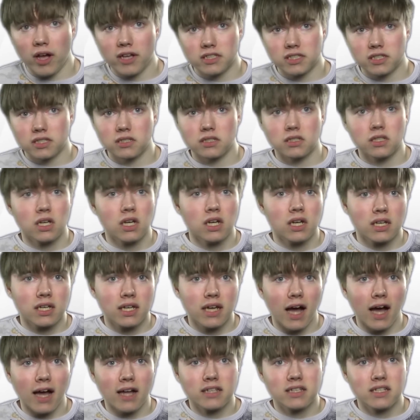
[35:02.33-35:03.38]
as in
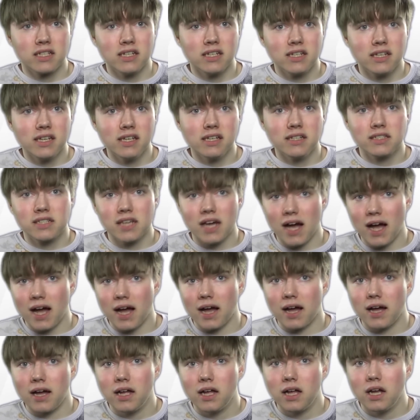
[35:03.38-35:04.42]
ga ti gi
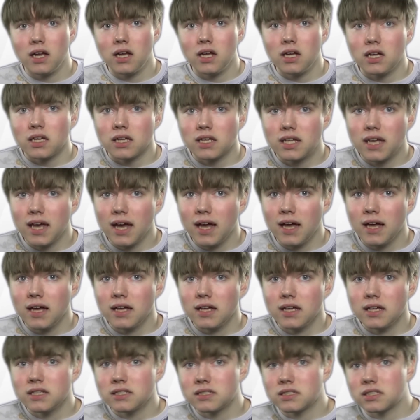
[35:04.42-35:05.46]
ta.
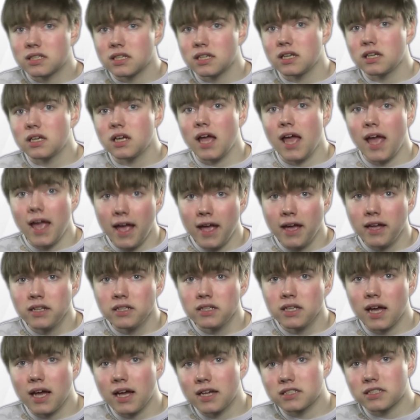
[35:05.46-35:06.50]
Ge is
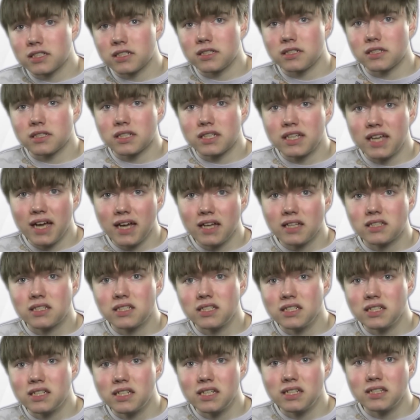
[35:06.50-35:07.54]
and, as in ge
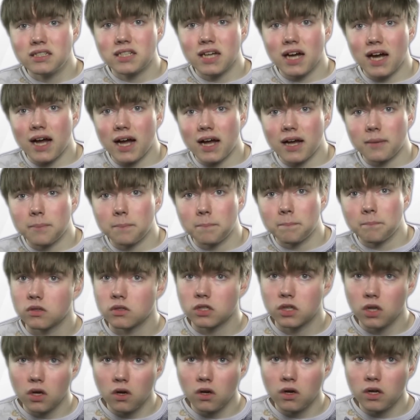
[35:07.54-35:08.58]
ti gi ta.
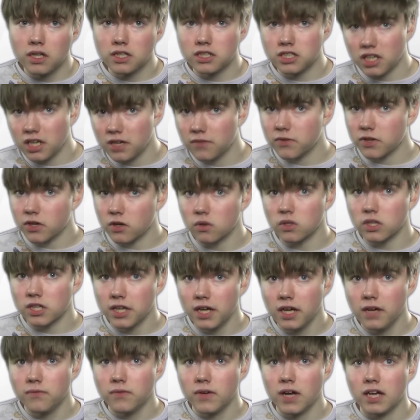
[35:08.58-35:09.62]
Go is if and
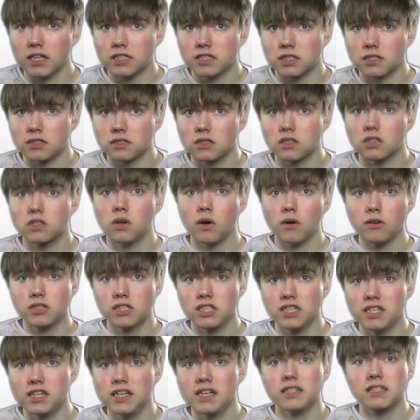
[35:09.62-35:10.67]
only if, as in go
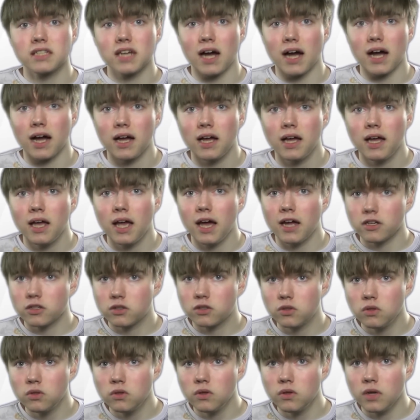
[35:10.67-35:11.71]
ti gi ta.
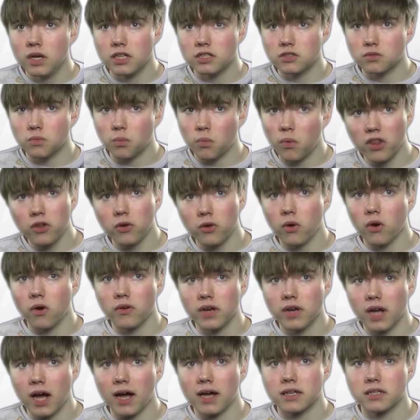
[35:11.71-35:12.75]
And gu is whether
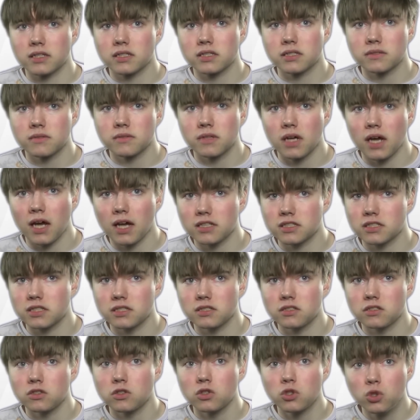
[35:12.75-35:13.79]
or not, as
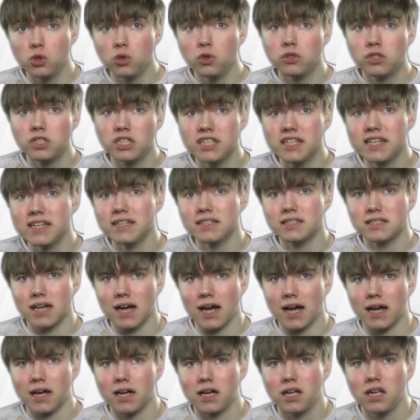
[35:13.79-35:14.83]
in gu ti gi
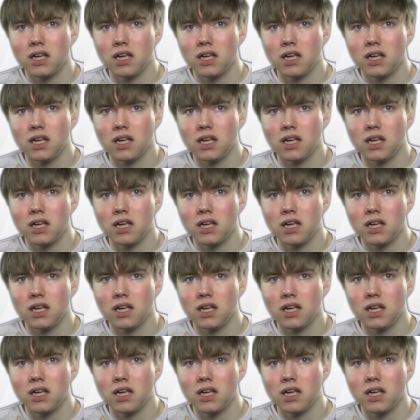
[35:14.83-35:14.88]
ta.